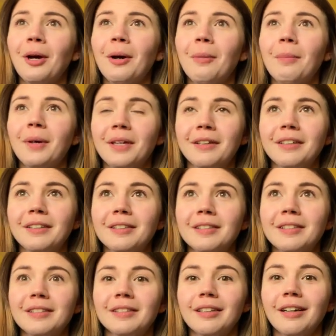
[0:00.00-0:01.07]

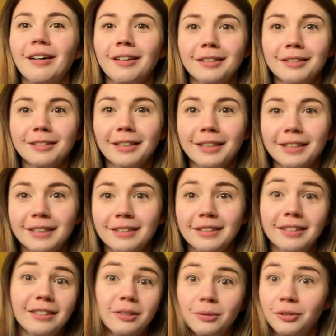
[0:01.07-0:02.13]
because I decided
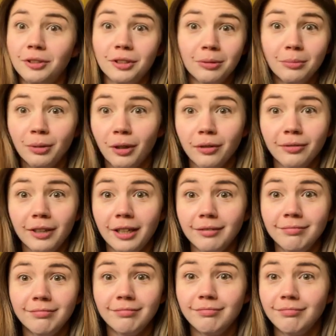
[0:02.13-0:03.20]
to do a student
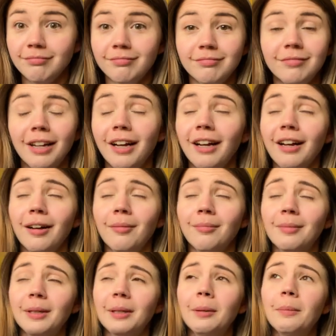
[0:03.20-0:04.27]
profile.
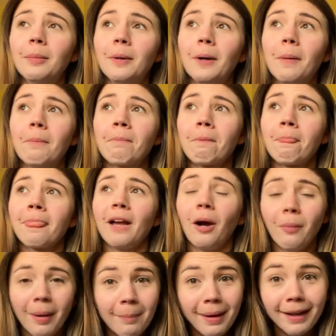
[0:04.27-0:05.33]
But I
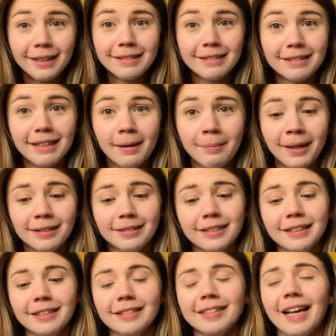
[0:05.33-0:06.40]
went back and did that
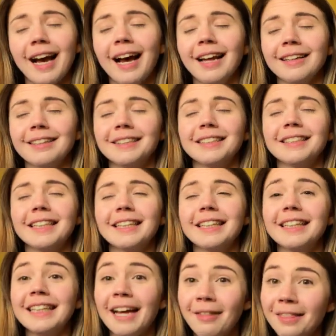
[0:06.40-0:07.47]
Masters, and
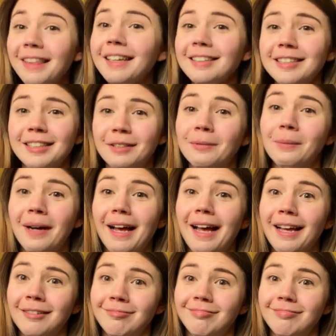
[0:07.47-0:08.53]
now this is
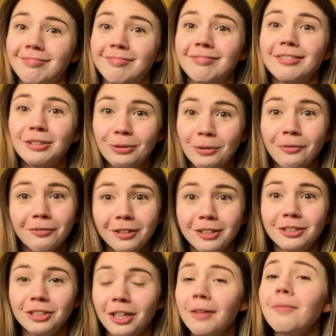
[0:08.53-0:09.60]
where
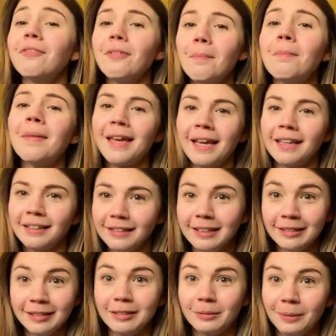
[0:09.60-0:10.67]
for me,
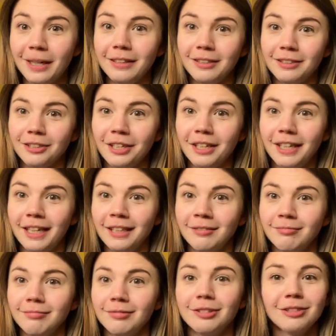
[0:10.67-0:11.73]
this is where the
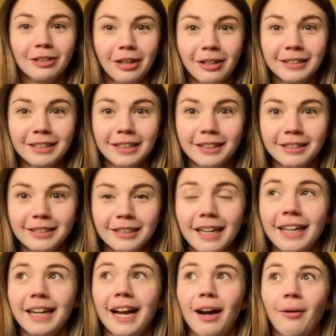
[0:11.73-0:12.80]
journey started
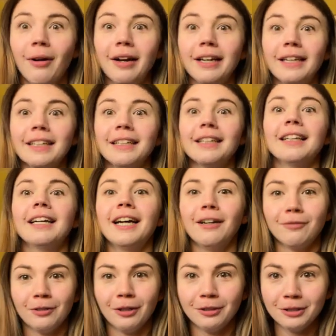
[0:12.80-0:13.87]
and how I
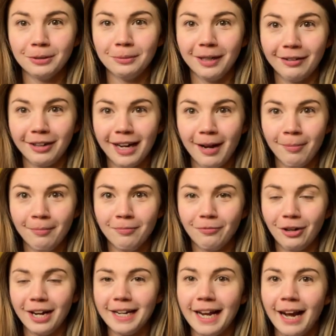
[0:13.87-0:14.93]
have got to where I am
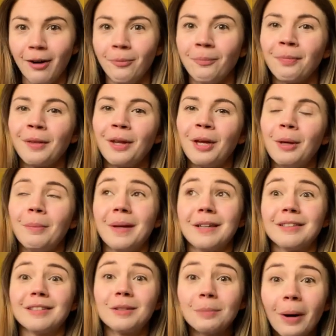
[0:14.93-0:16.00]
right now.
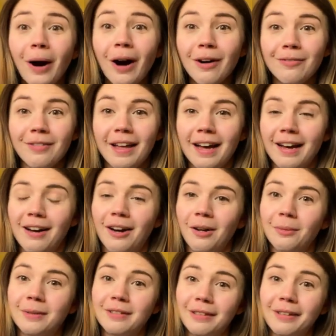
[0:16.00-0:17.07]
Because as part of that, I
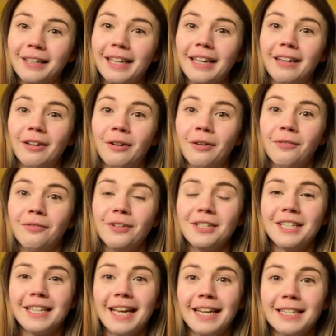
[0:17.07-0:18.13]
was lucky enough
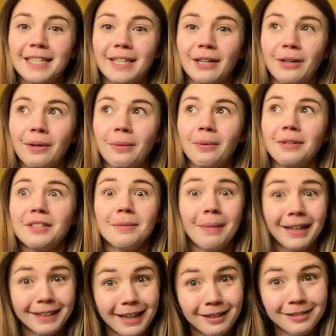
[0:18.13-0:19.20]
to get to go to
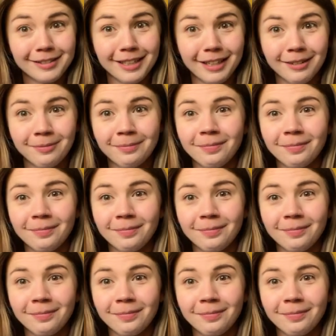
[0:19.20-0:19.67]
Madagascar.